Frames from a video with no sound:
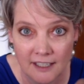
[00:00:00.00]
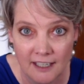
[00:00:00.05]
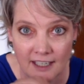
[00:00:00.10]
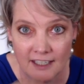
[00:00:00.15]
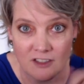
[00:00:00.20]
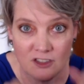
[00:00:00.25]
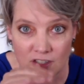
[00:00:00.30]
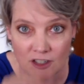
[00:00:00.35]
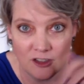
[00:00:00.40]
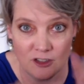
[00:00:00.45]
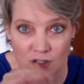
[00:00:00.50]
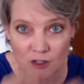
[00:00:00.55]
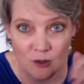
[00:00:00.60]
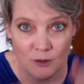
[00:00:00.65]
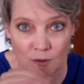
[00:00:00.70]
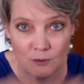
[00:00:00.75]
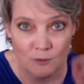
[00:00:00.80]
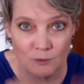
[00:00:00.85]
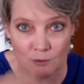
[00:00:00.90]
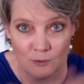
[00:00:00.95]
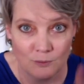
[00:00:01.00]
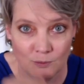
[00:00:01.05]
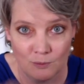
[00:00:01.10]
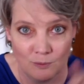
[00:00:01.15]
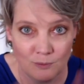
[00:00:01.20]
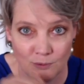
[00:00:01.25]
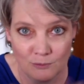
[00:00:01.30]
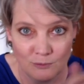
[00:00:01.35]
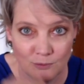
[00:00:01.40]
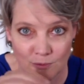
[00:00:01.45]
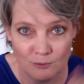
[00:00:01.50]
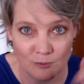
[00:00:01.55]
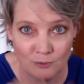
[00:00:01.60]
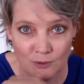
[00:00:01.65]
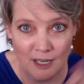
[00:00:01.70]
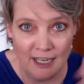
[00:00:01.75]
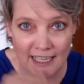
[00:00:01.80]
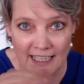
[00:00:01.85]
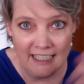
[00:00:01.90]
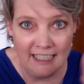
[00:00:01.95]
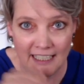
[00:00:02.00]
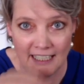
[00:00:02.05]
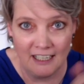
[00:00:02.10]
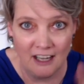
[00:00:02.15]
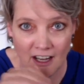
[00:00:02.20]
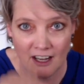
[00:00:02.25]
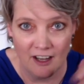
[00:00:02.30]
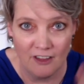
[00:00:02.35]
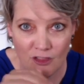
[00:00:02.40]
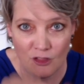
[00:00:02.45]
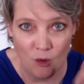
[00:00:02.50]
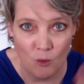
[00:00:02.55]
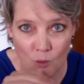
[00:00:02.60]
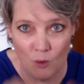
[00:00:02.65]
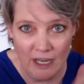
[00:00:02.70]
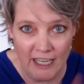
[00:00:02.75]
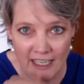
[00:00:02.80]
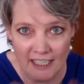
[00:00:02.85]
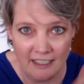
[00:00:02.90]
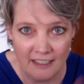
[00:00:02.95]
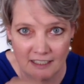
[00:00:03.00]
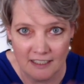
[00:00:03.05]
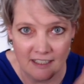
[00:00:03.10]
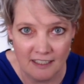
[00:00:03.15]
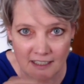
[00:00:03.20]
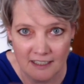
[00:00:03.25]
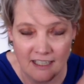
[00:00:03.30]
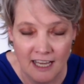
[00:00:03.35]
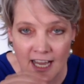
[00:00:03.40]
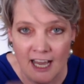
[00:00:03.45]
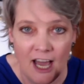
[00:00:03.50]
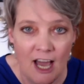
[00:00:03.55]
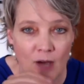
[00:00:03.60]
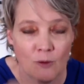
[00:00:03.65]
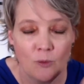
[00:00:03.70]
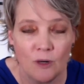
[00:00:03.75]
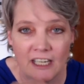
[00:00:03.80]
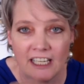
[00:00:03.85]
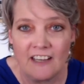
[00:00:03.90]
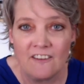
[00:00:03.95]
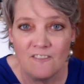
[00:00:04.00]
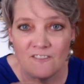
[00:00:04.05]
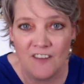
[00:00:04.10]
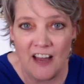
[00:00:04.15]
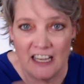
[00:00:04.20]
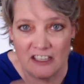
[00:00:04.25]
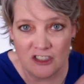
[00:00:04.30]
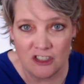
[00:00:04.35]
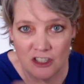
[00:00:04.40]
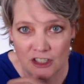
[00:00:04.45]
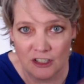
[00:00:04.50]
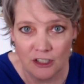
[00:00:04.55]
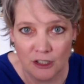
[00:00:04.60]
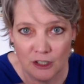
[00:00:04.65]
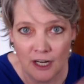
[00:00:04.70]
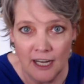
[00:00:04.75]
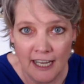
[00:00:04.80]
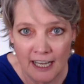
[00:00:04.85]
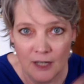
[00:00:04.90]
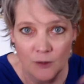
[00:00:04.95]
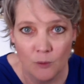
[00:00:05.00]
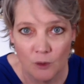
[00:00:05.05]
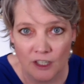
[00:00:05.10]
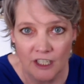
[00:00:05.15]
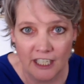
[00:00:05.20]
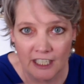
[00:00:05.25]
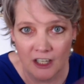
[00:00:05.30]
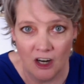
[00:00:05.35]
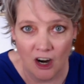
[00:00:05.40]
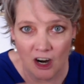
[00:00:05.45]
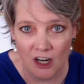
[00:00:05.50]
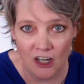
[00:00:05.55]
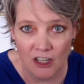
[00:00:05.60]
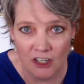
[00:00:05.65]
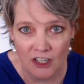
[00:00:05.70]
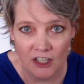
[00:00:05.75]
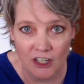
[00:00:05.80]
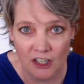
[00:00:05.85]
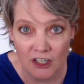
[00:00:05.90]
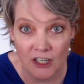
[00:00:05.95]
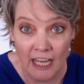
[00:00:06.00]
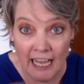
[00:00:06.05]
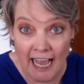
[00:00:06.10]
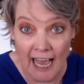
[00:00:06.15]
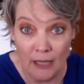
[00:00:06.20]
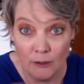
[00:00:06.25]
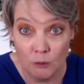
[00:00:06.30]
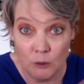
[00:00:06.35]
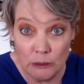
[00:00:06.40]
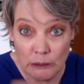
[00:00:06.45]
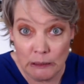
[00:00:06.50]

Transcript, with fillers: and starts running on the wheel and working faster and working harder, and